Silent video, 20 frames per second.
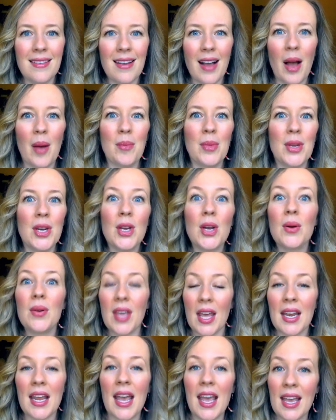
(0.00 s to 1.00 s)
I'm going to go
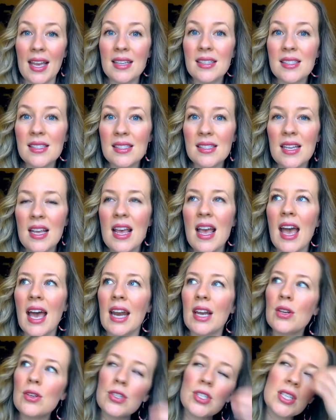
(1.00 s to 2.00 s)
get eggs. And
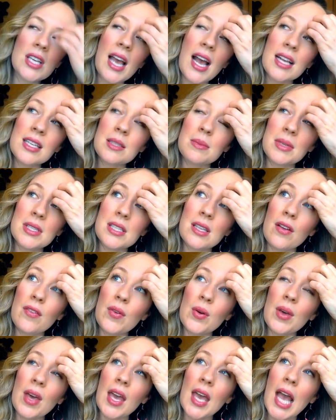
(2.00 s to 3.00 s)
I usually ask myself,
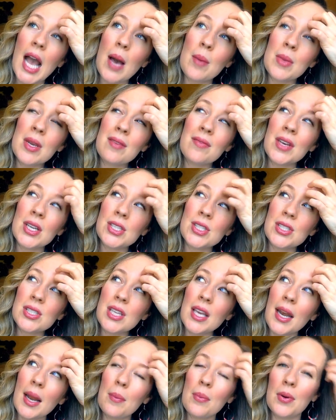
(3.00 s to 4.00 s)
okay, how many veggies
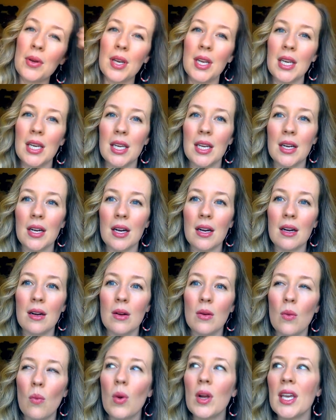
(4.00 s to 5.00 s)
can I put in here?
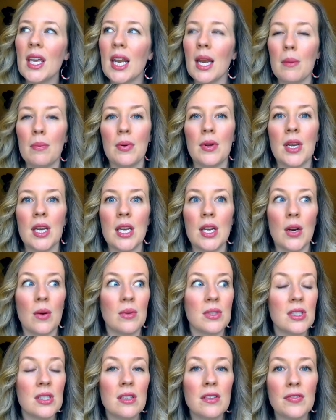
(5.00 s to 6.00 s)
What can I put in here?
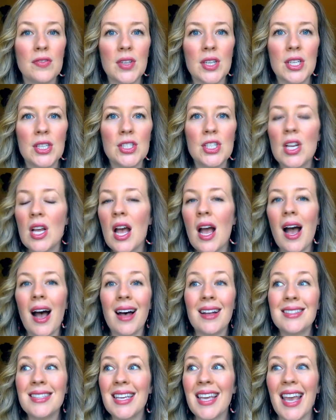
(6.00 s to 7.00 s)
What's in the fridge?
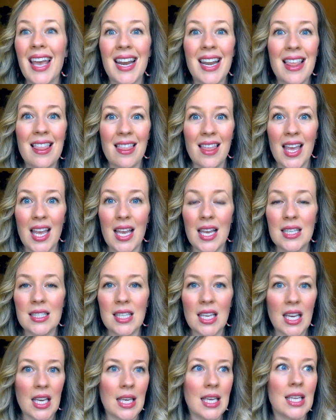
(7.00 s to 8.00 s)
I'll take anything. It's
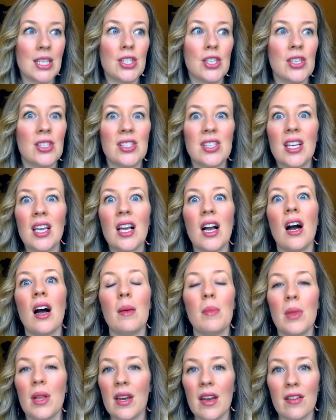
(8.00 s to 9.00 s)
like a kitchen sink
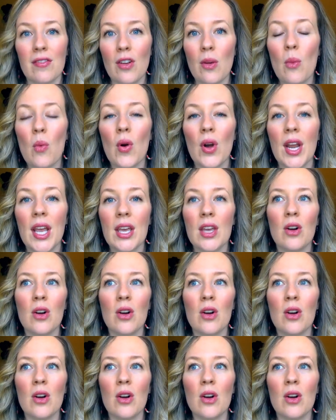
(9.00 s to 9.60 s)
omelet every morning.